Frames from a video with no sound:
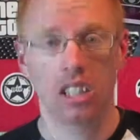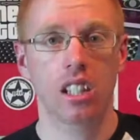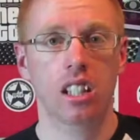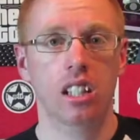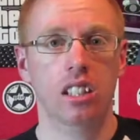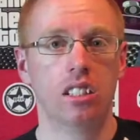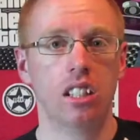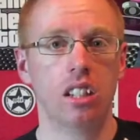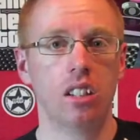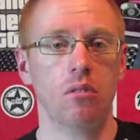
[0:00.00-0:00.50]

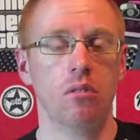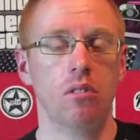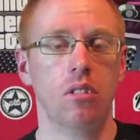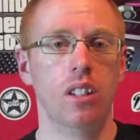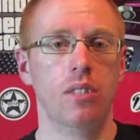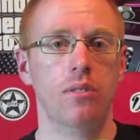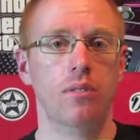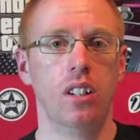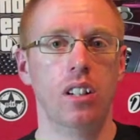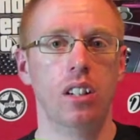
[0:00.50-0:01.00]
So,
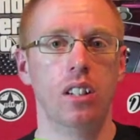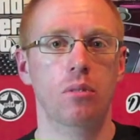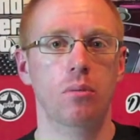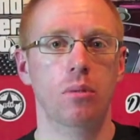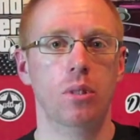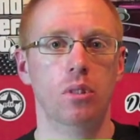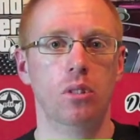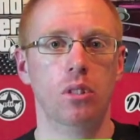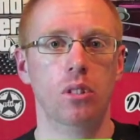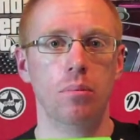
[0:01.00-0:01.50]
if you like the
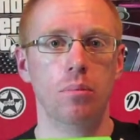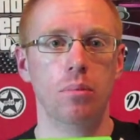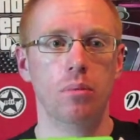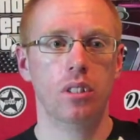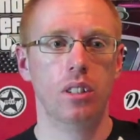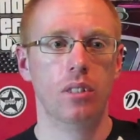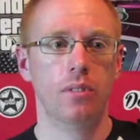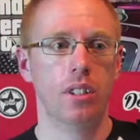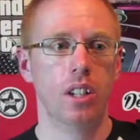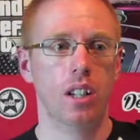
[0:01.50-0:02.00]
World Cup,
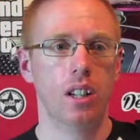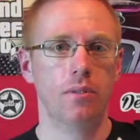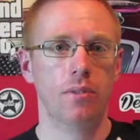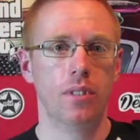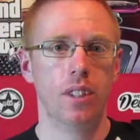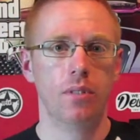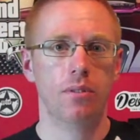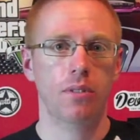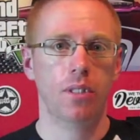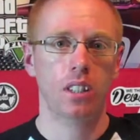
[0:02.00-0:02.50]
if you like
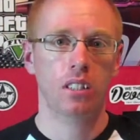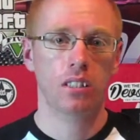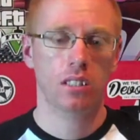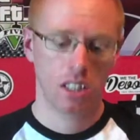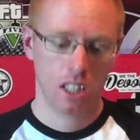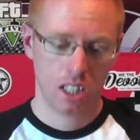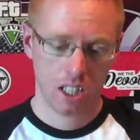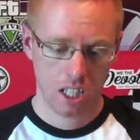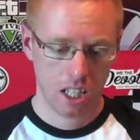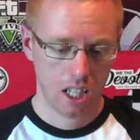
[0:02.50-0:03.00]
FIFA,
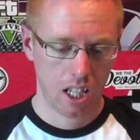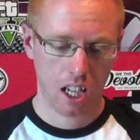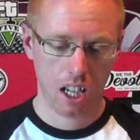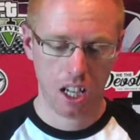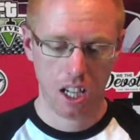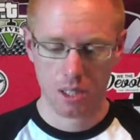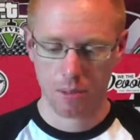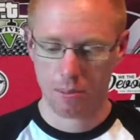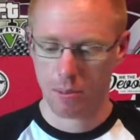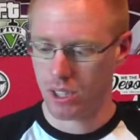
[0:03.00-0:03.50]

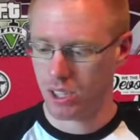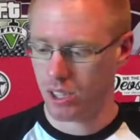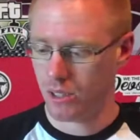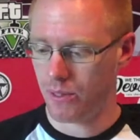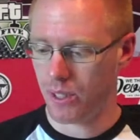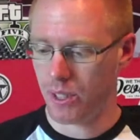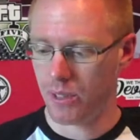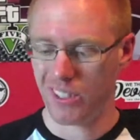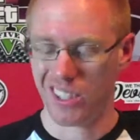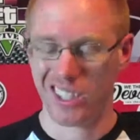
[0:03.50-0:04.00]
especially
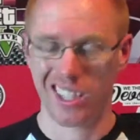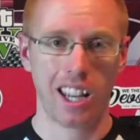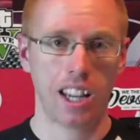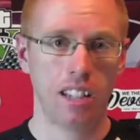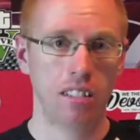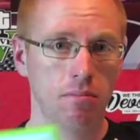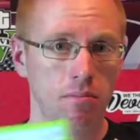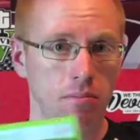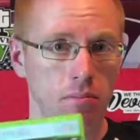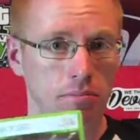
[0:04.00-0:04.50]
FIFA 10,